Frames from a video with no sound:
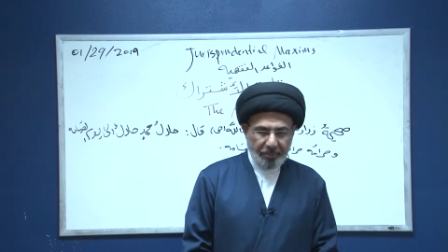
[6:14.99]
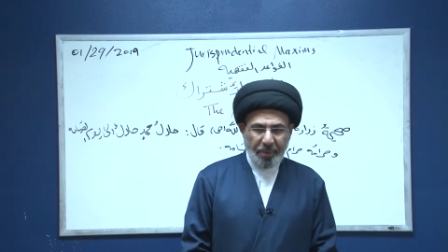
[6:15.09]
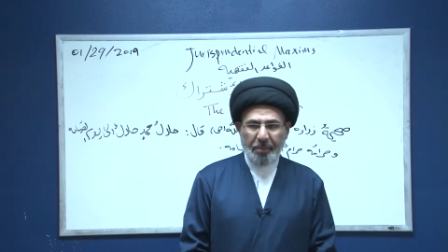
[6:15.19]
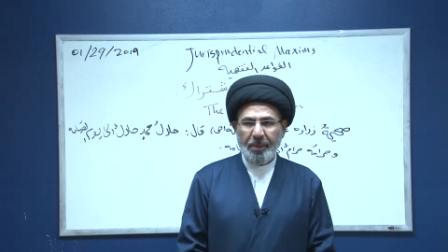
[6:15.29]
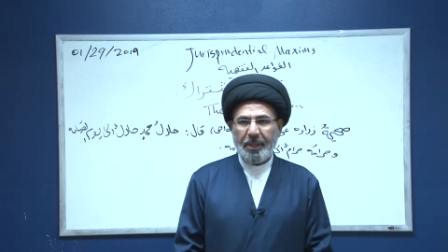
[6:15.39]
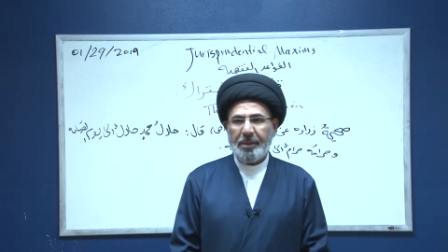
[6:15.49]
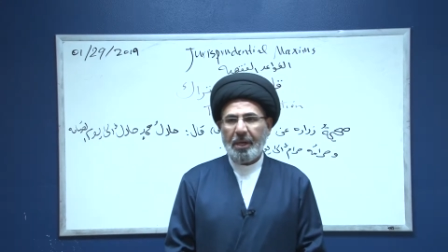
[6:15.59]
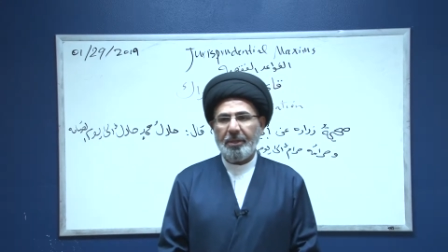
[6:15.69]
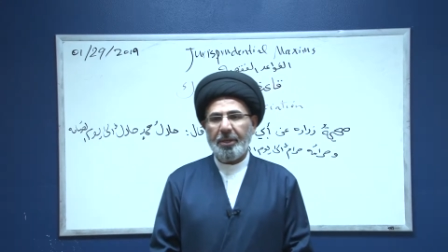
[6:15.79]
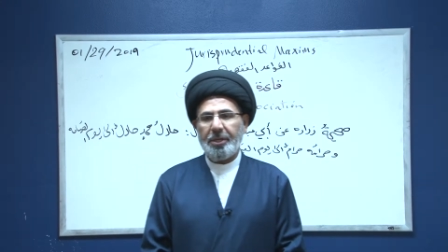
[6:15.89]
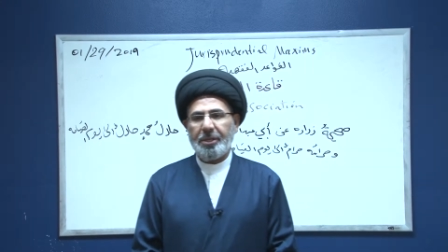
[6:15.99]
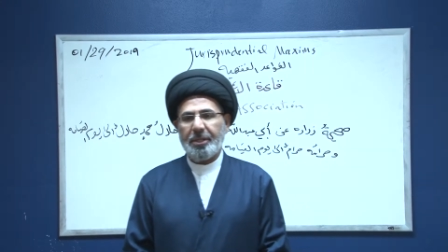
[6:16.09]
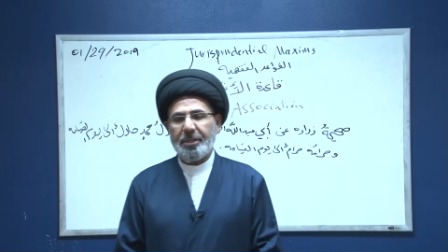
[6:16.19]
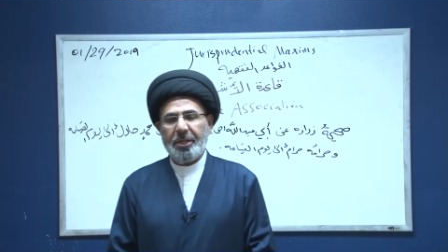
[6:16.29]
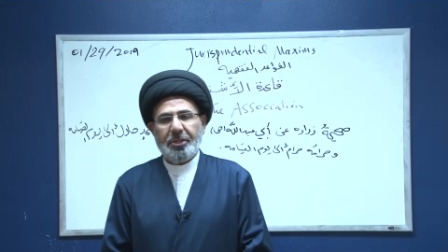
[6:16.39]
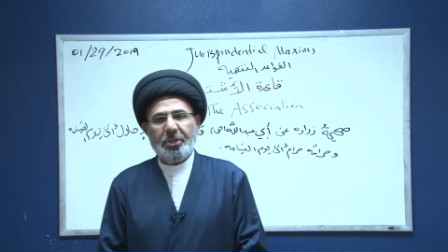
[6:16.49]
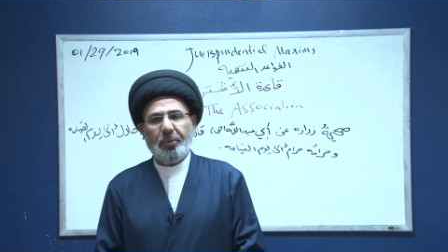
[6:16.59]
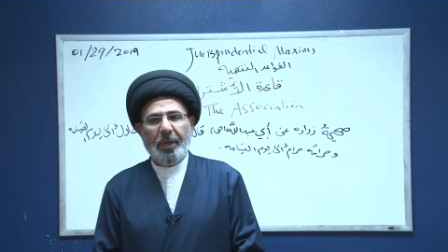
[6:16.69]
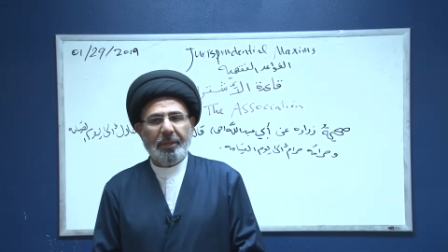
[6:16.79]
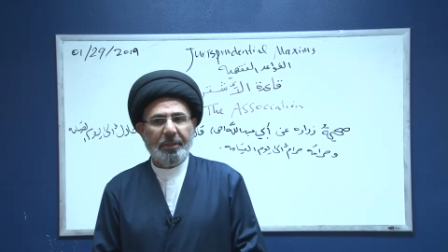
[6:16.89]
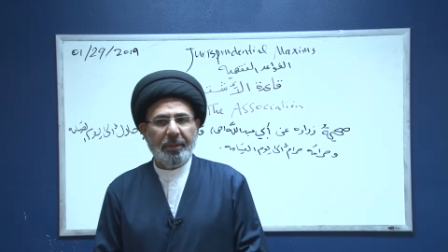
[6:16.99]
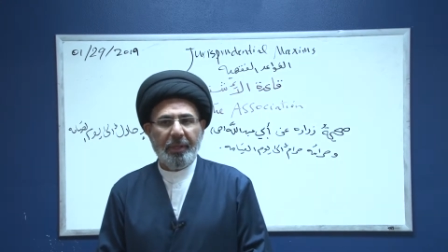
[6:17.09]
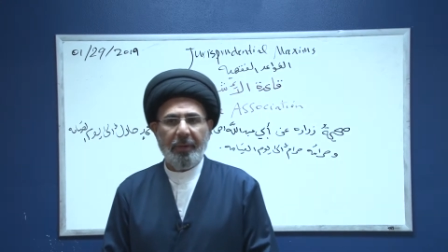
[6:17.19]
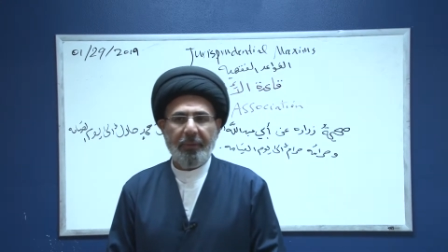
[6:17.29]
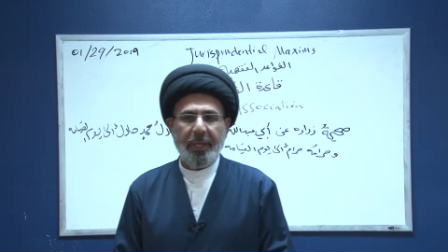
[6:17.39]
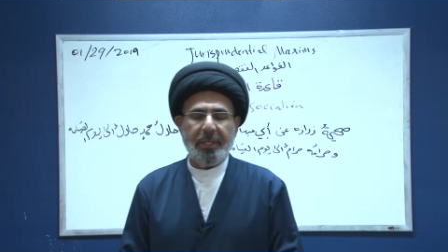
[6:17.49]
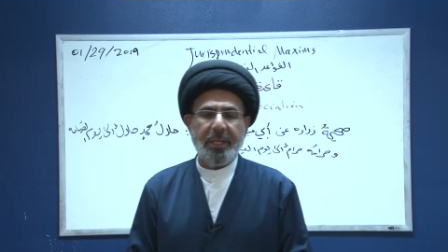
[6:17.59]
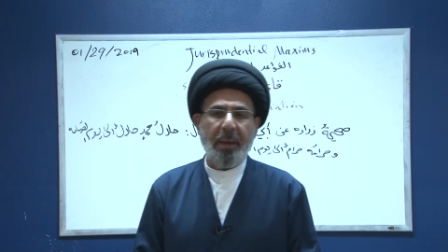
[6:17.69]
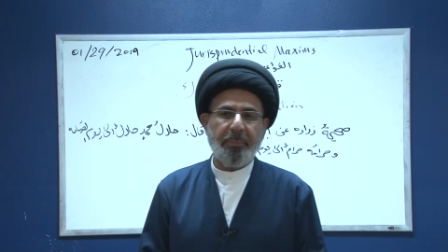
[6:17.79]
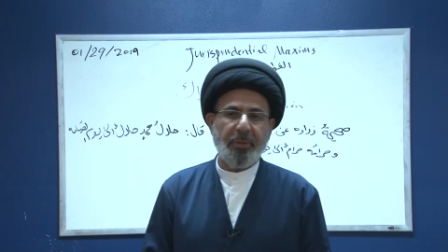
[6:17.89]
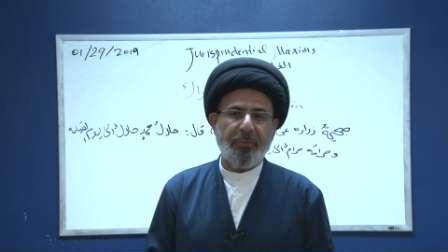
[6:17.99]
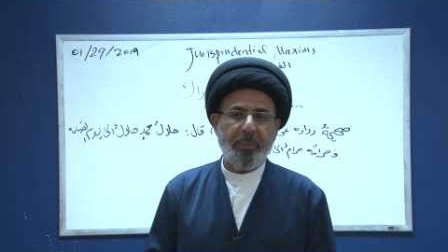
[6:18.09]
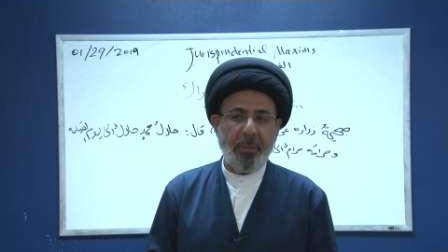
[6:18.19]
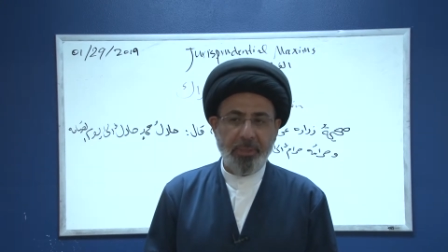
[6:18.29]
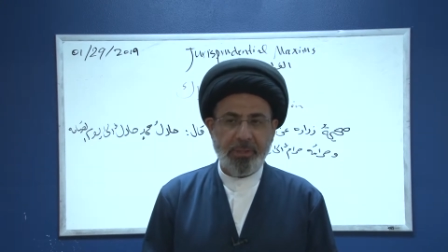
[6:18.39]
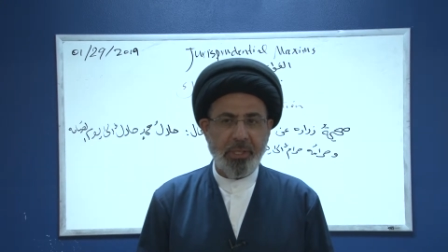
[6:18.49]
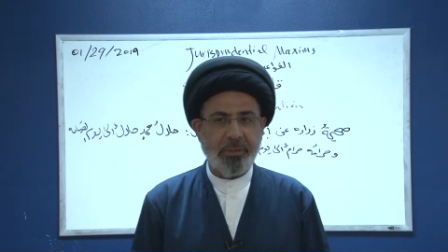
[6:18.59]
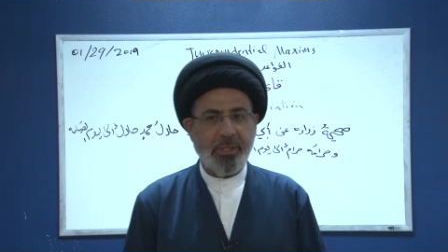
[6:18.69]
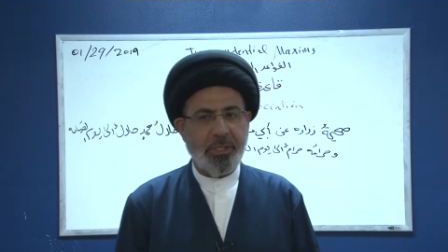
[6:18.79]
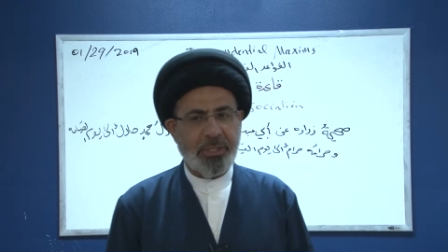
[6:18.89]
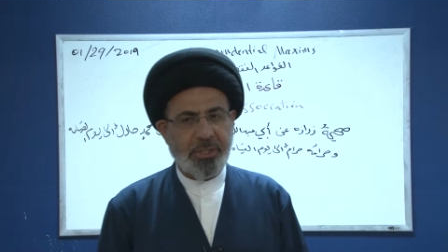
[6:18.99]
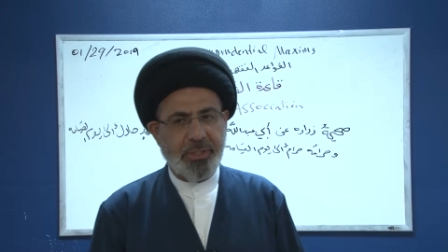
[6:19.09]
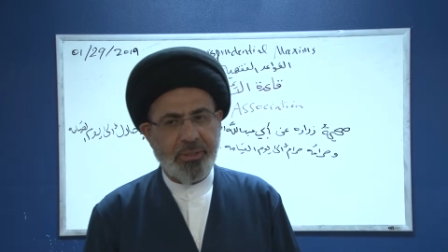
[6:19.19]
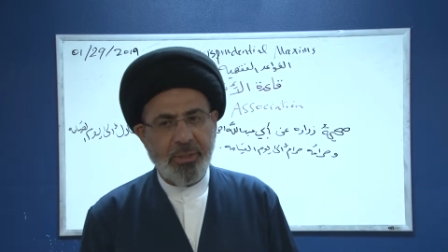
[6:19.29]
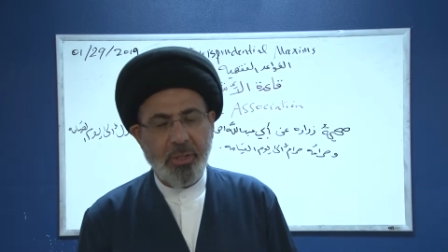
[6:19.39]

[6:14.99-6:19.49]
Public declaration. Such as what? The example of public declaration.